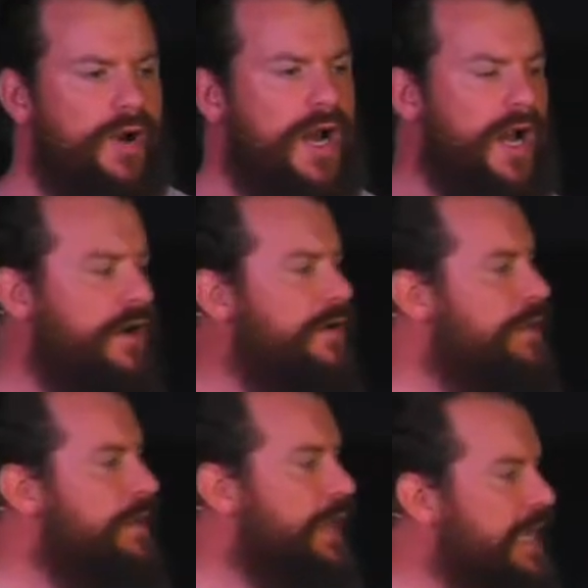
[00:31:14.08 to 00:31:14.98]
Prayer
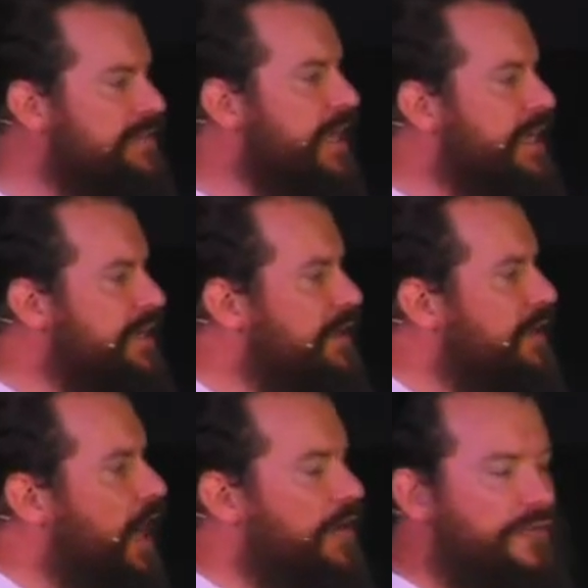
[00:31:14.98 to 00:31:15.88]
is like
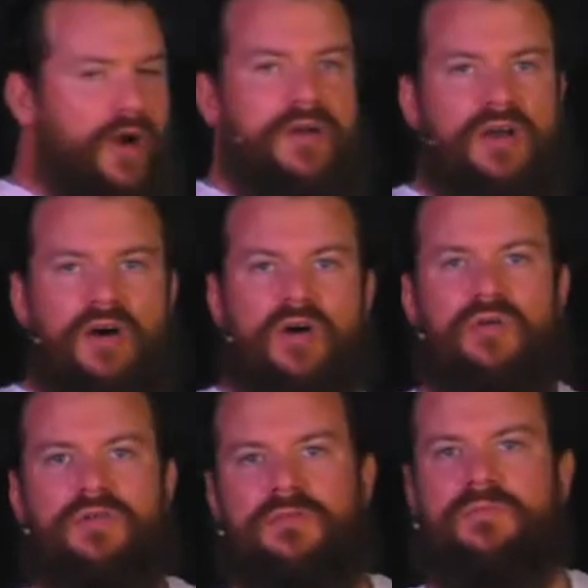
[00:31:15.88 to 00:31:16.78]
our very
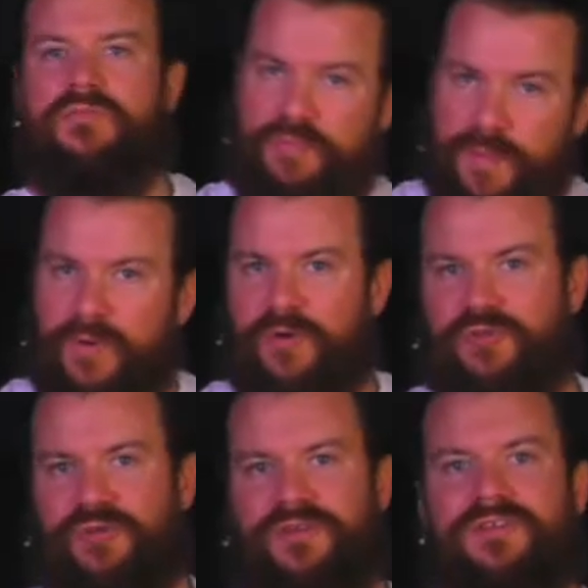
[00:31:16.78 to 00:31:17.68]
own
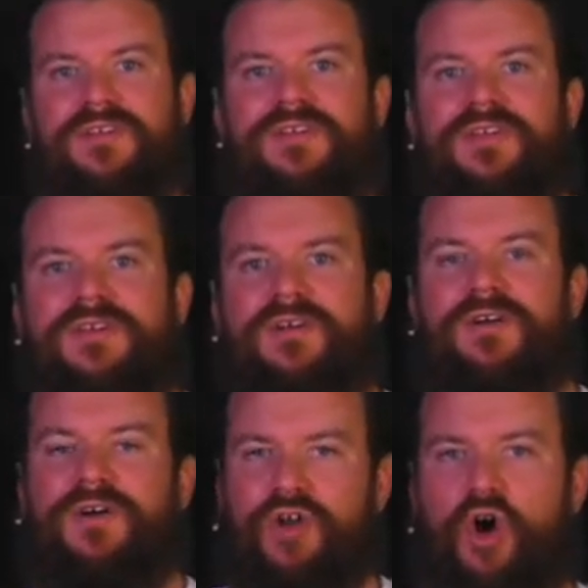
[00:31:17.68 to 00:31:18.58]
spiritual
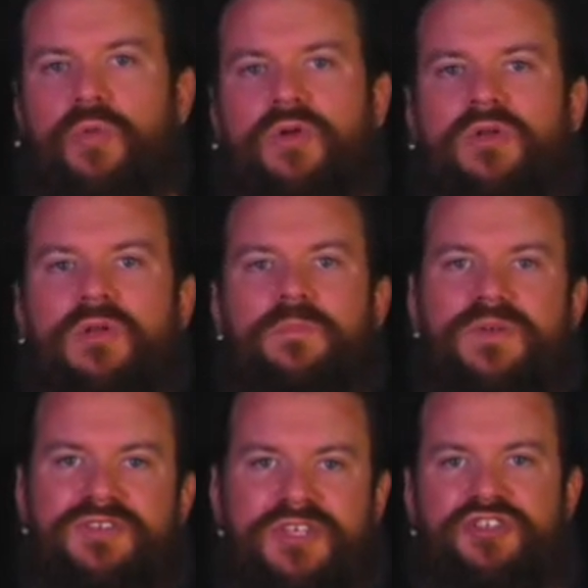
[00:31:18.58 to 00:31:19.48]
global
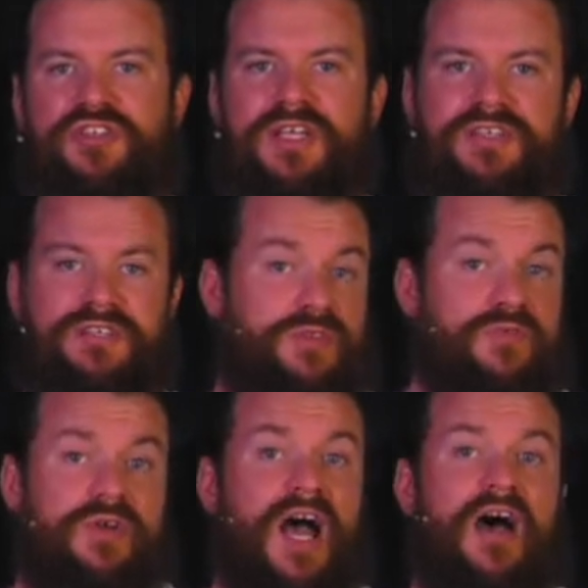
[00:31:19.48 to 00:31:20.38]
positioning system.
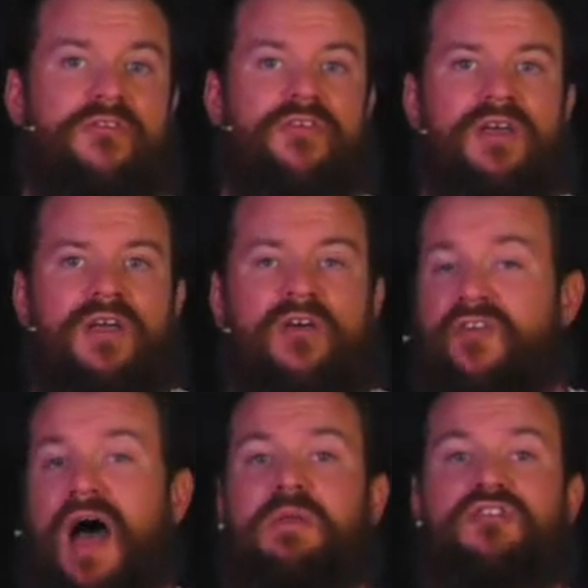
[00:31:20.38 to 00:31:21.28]
Some of you have
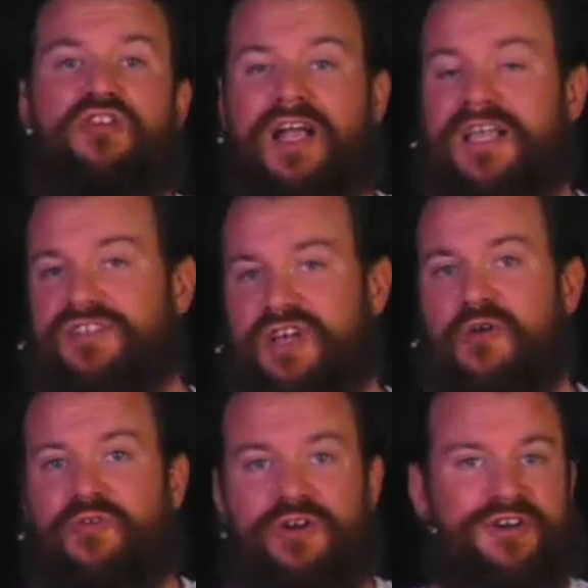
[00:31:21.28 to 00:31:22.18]
family tracking
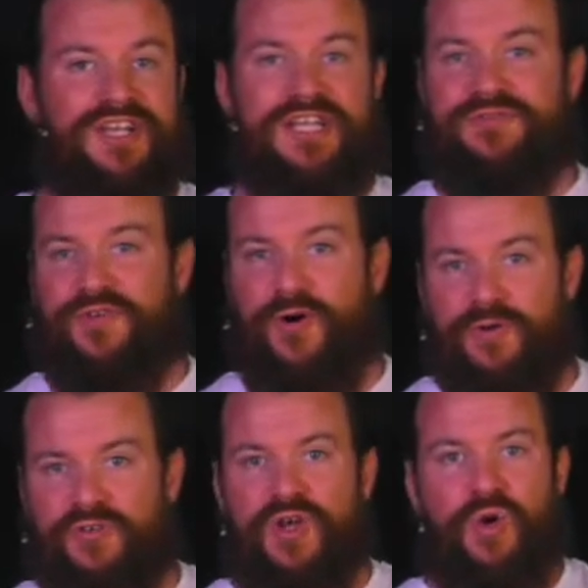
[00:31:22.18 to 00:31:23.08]
software in your kids'
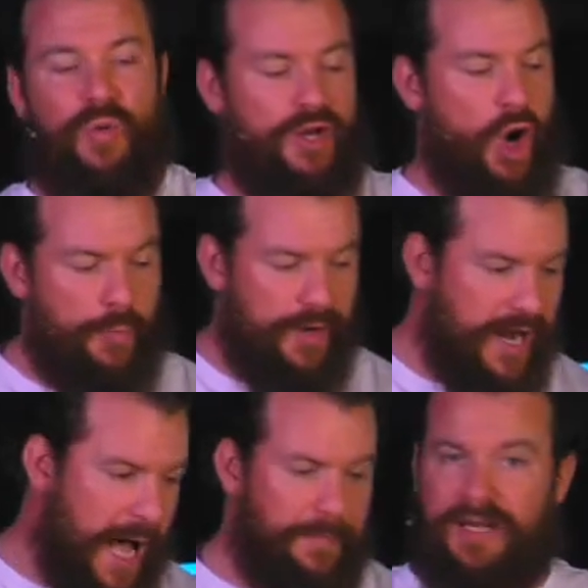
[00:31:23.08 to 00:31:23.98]
phones where you can open
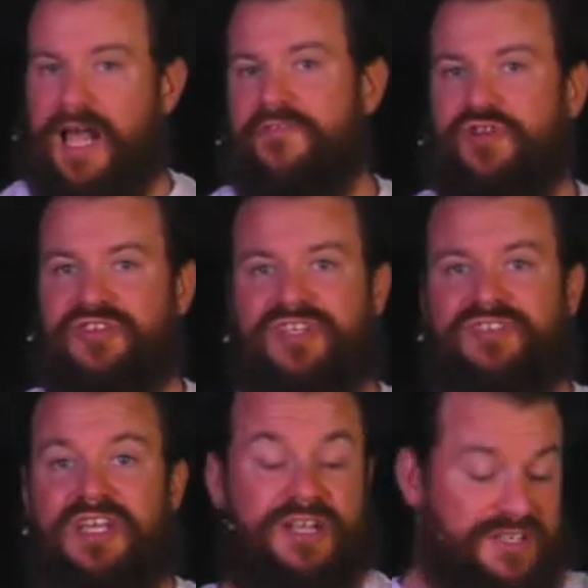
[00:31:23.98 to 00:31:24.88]
an app like Life
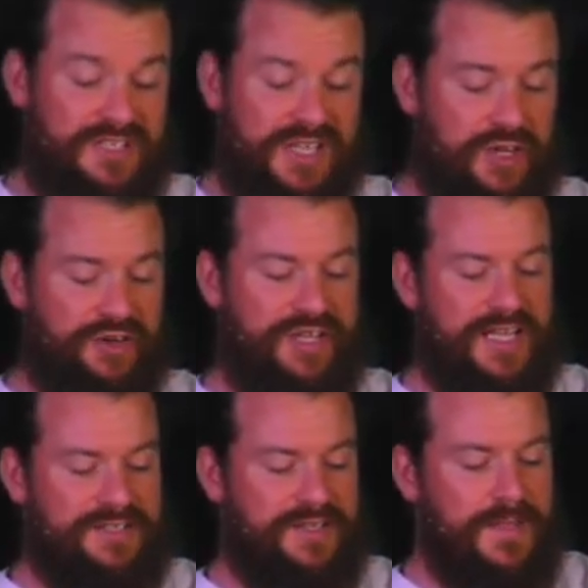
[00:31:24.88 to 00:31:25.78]
360 and you can see all your
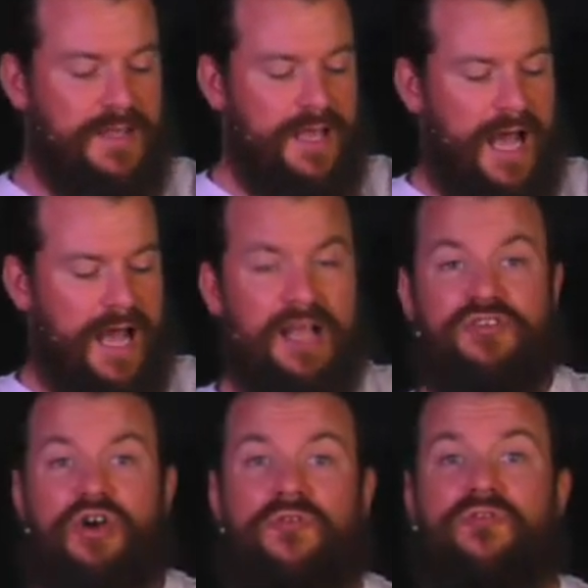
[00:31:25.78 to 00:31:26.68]
kids.
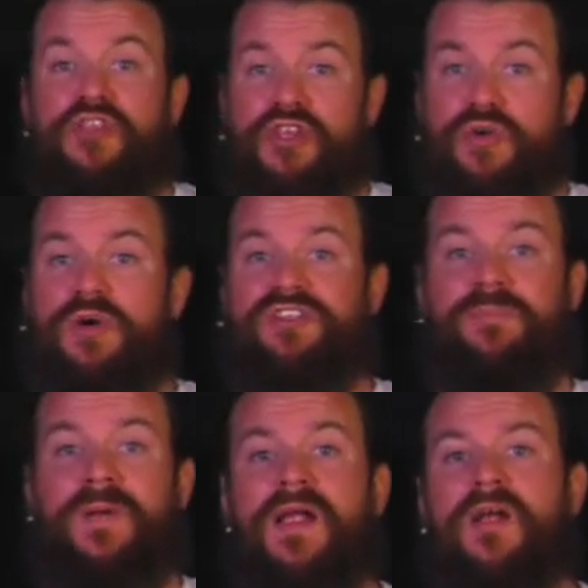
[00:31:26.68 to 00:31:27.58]
That's good for you
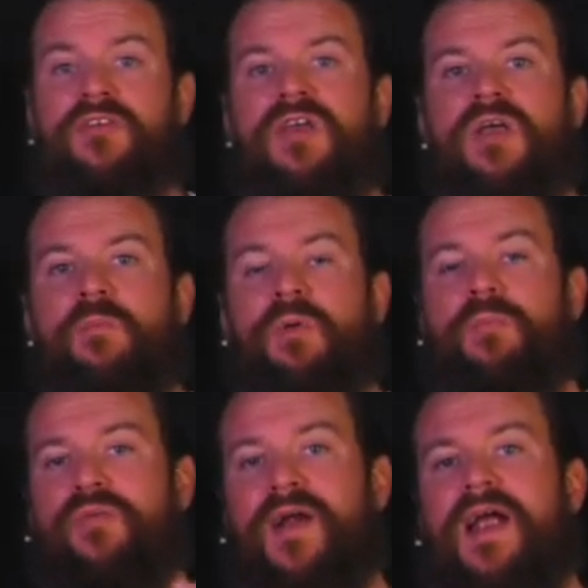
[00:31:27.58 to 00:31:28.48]
as a parent,
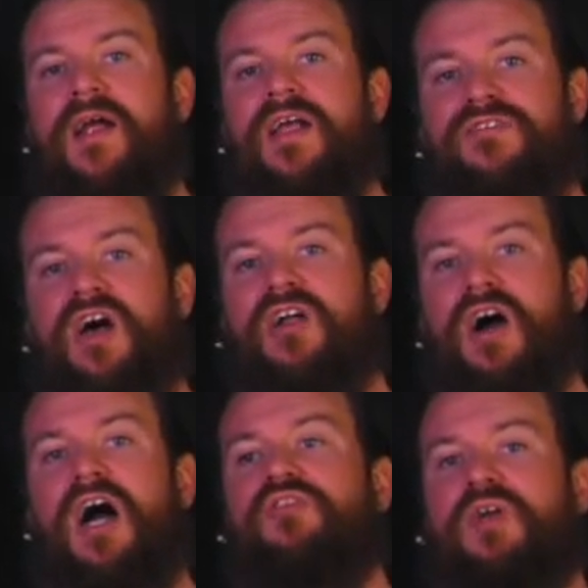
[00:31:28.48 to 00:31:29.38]
but prayer is
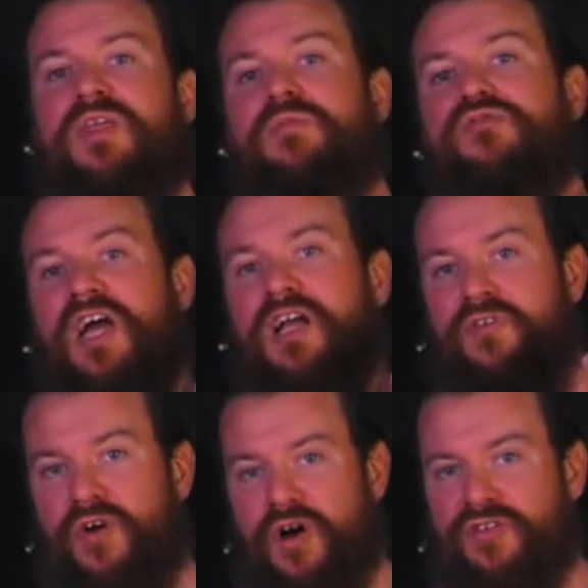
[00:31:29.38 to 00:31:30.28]
not God's way of keeping
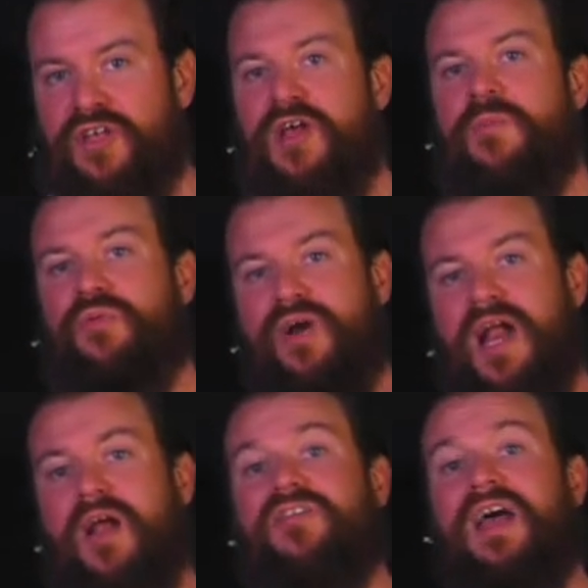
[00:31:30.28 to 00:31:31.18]
track of us.
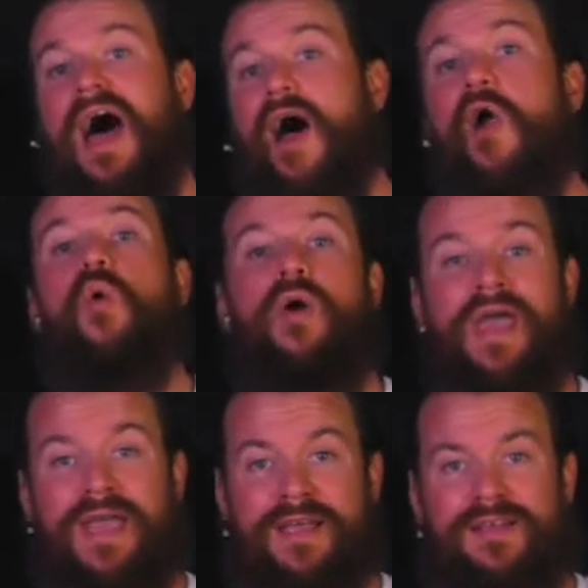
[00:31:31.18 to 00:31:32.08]
Prayer is our
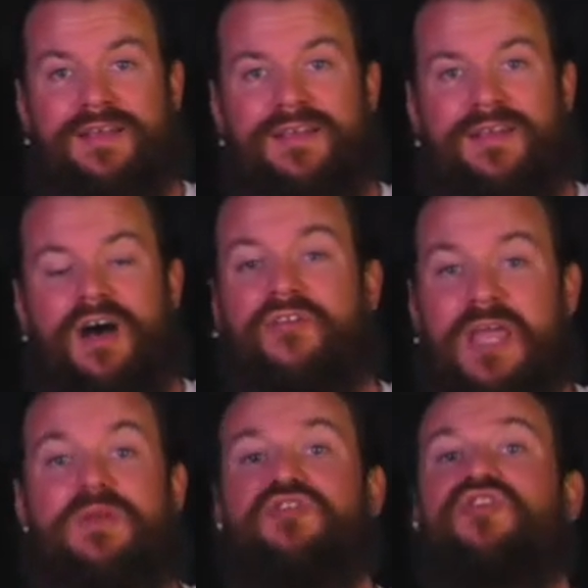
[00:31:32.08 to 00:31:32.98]
way of
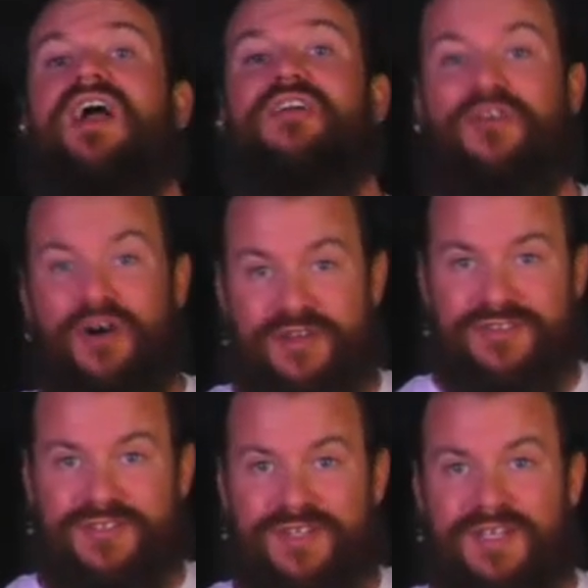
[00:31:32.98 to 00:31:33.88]
keeping track of
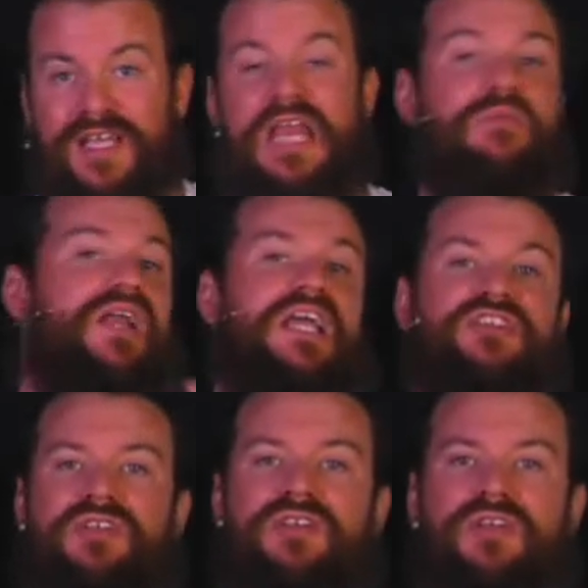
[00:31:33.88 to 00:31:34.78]
us in
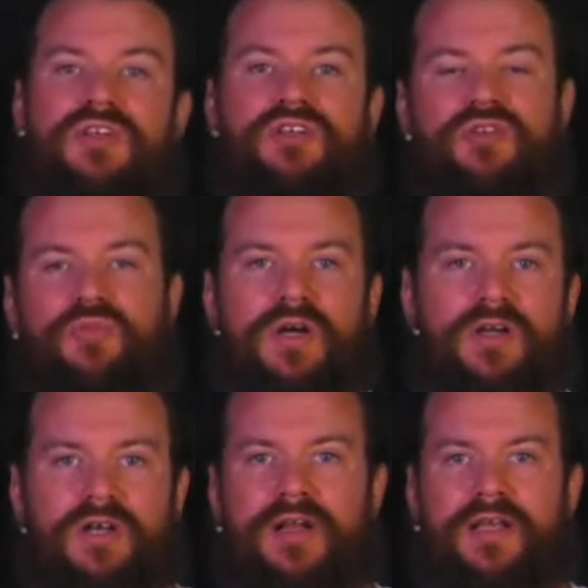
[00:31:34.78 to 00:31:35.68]
relation to
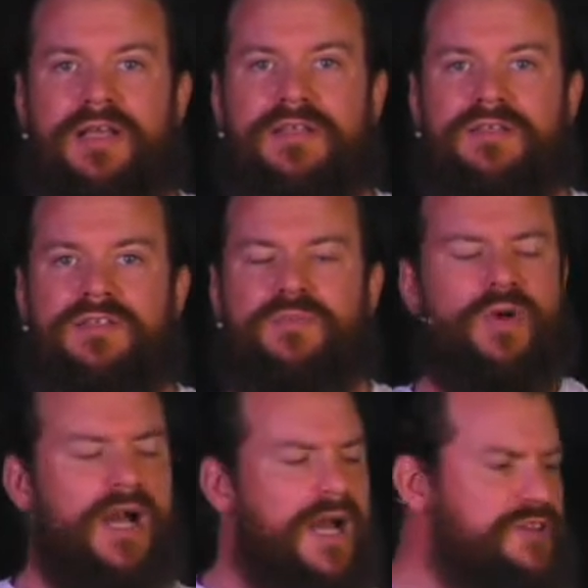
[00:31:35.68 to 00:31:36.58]
where God is. So
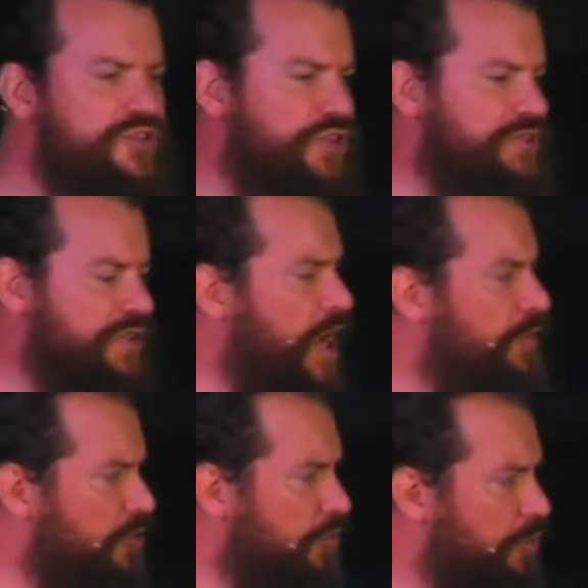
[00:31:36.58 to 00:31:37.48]
prayer isn't just a
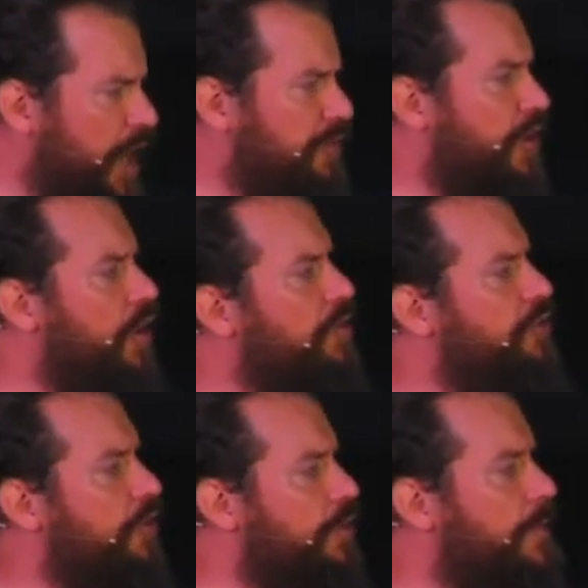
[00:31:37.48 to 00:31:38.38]
conversation. Prayer is
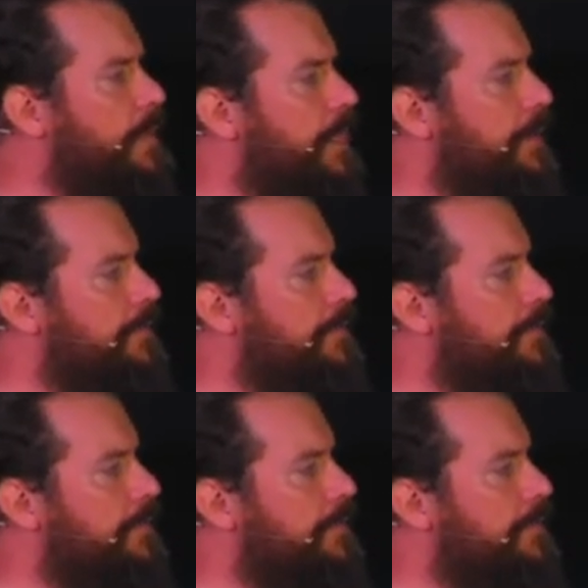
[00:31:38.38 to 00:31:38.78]
also